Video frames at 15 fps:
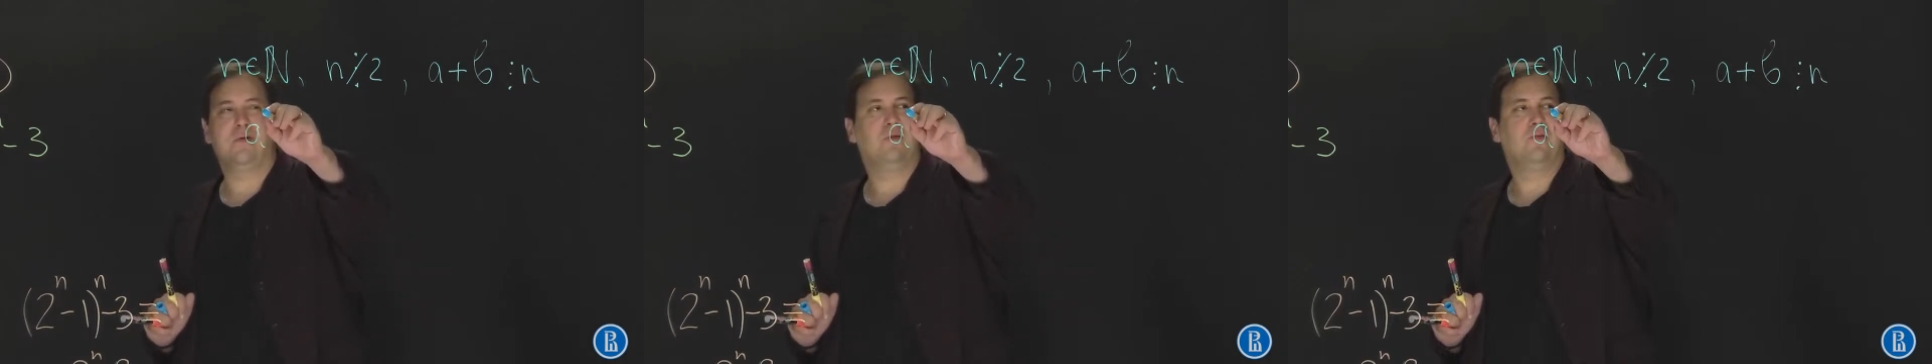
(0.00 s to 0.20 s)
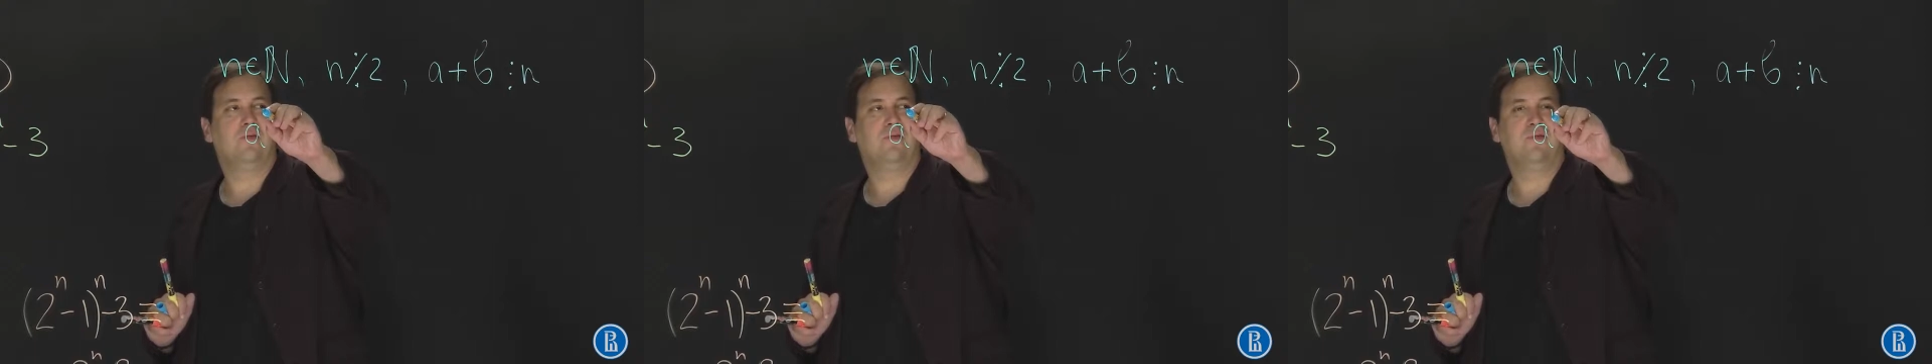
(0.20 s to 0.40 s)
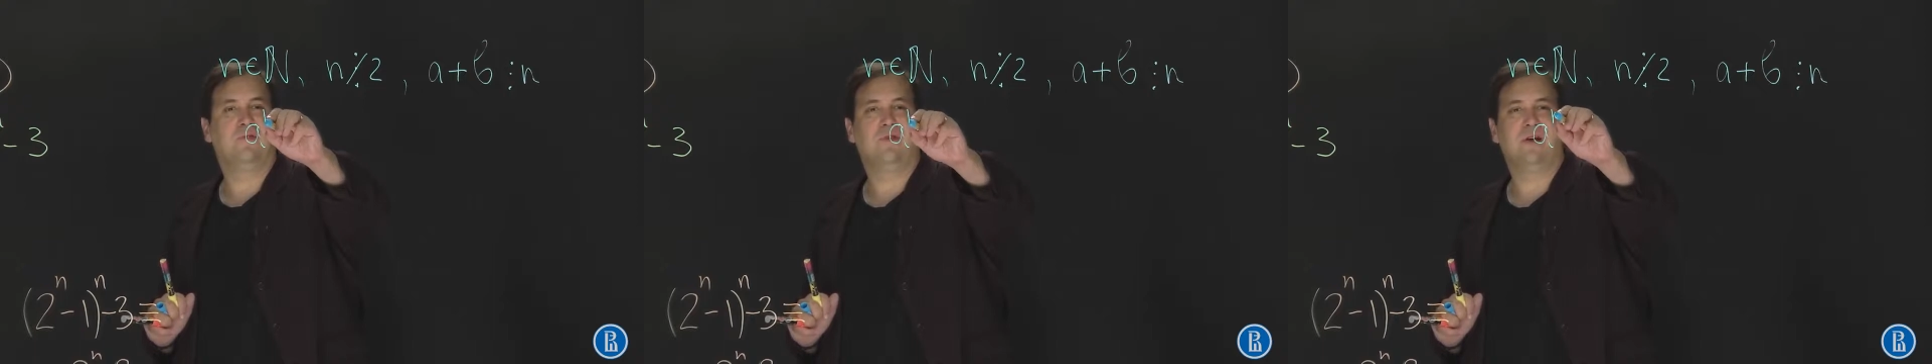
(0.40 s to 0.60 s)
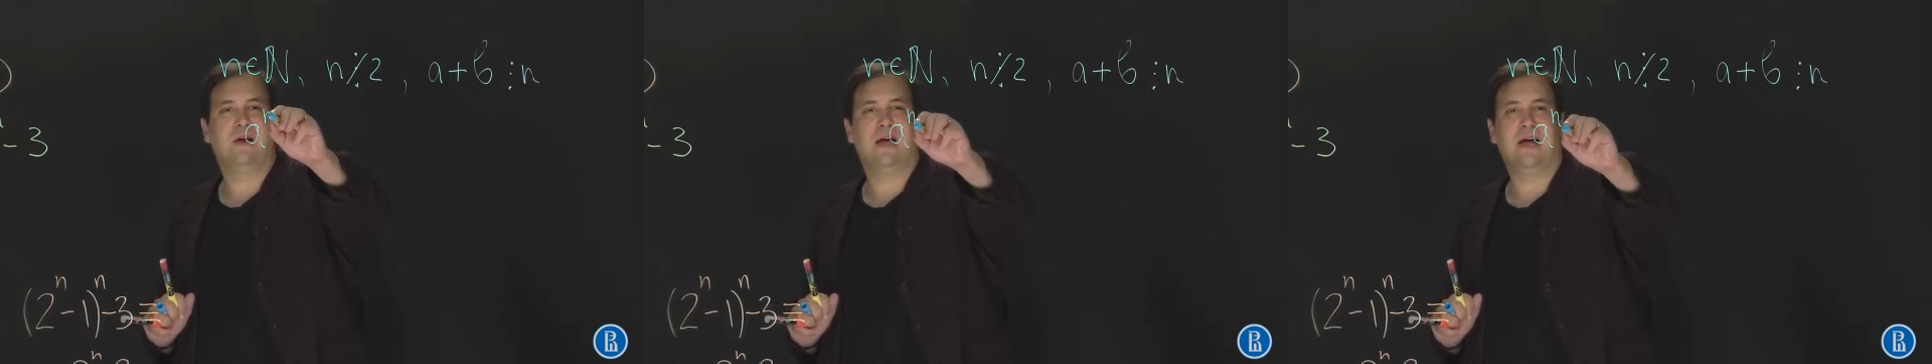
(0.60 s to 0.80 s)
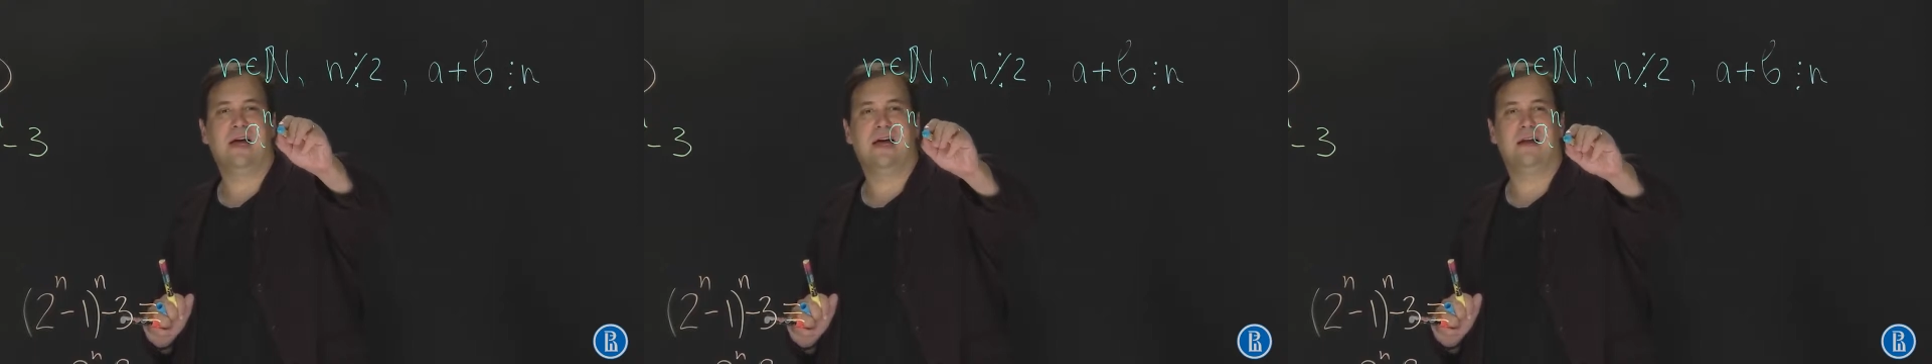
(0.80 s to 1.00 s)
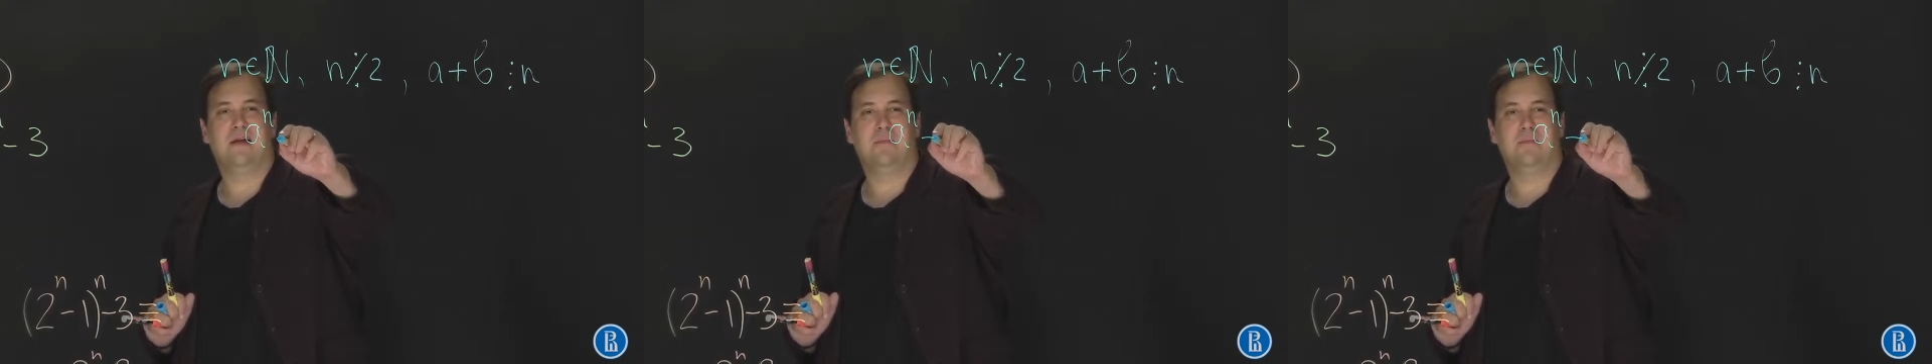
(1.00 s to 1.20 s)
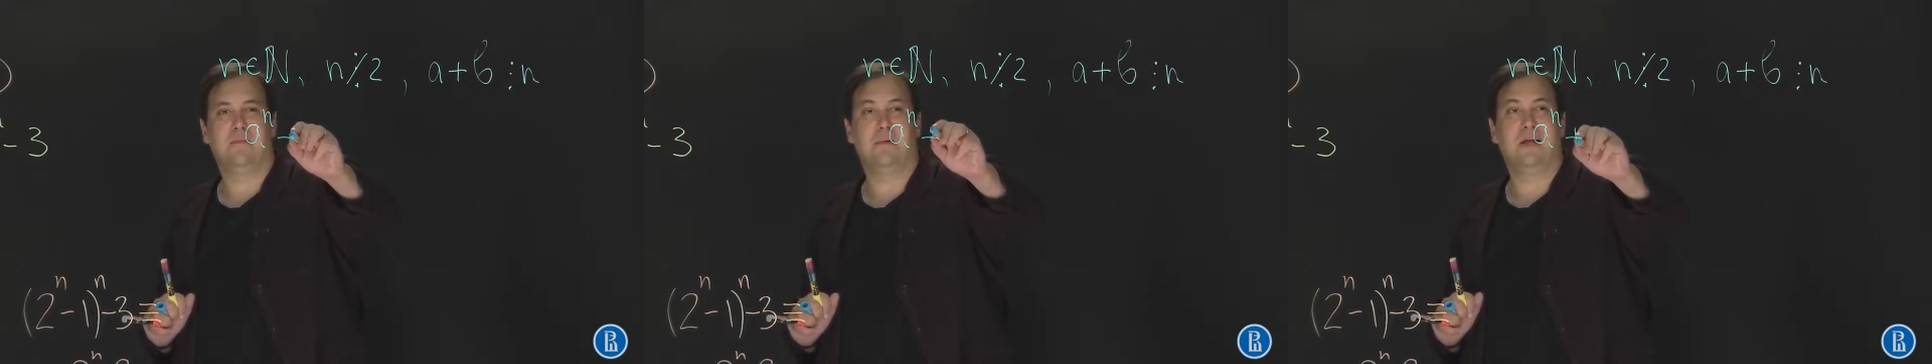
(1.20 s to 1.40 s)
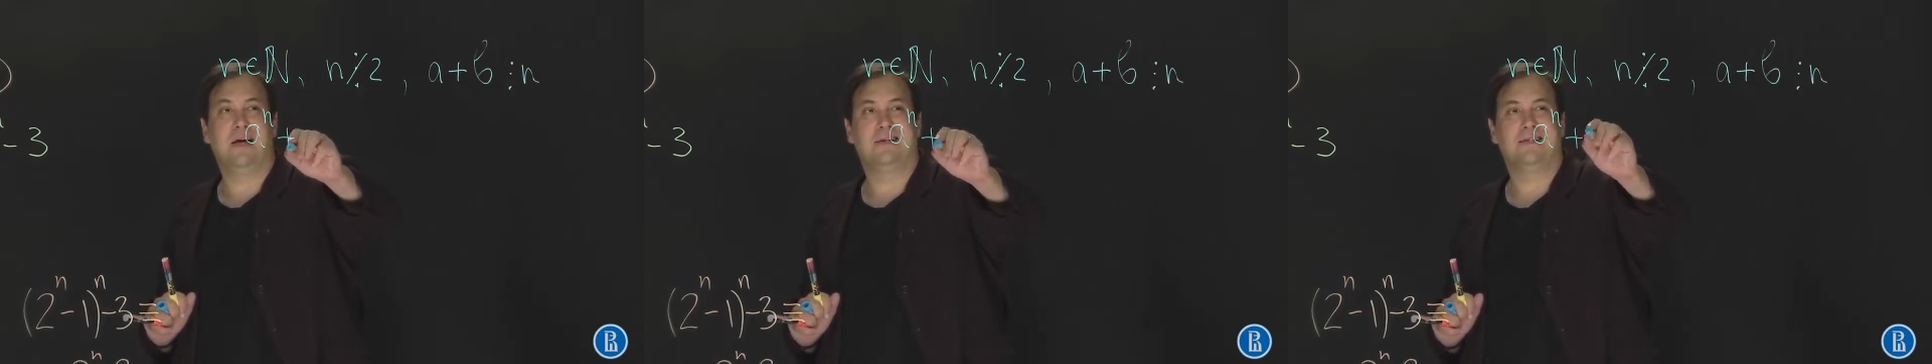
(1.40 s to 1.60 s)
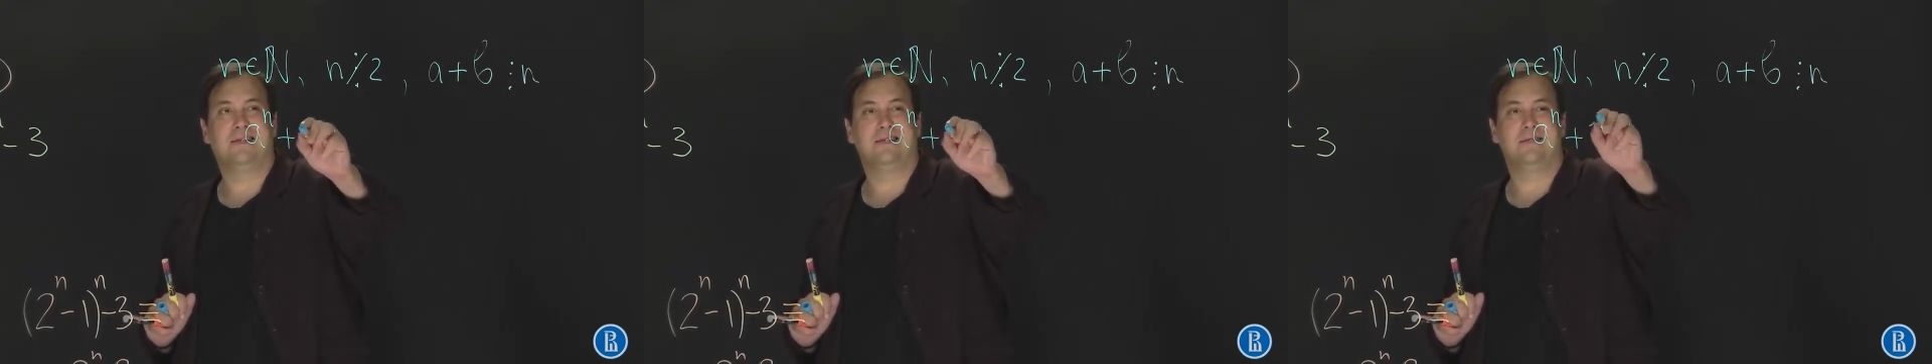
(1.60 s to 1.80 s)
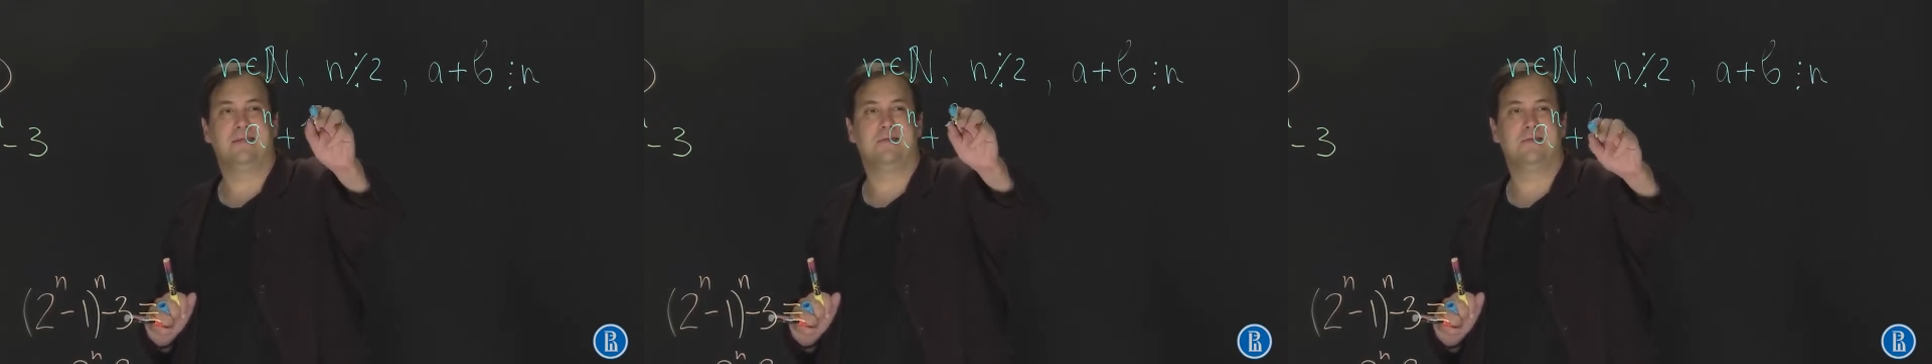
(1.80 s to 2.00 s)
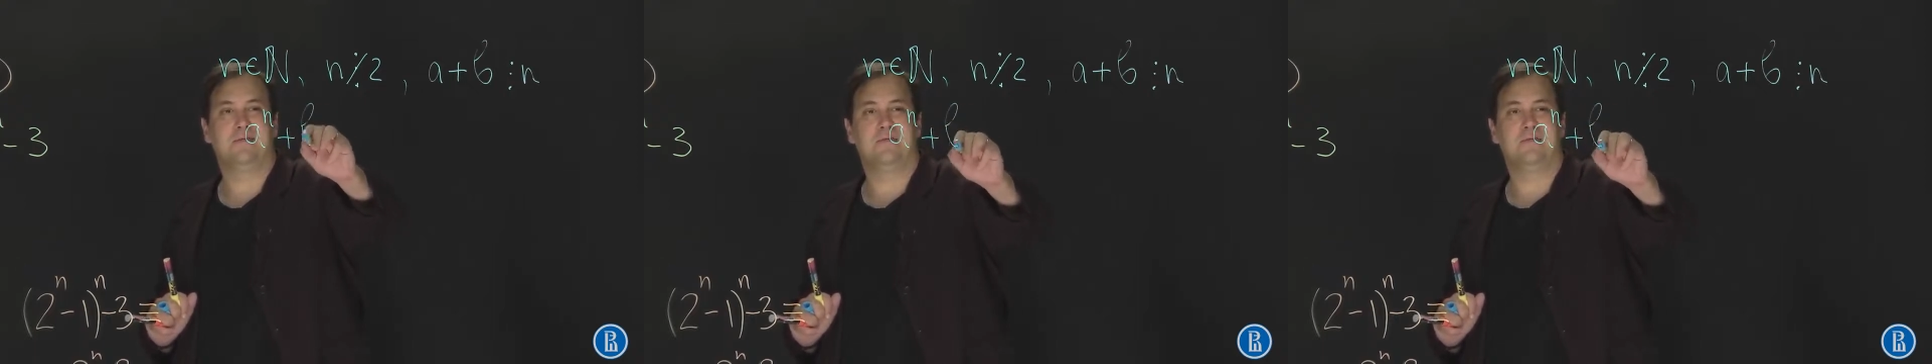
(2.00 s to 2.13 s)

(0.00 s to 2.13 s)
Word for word: of n plus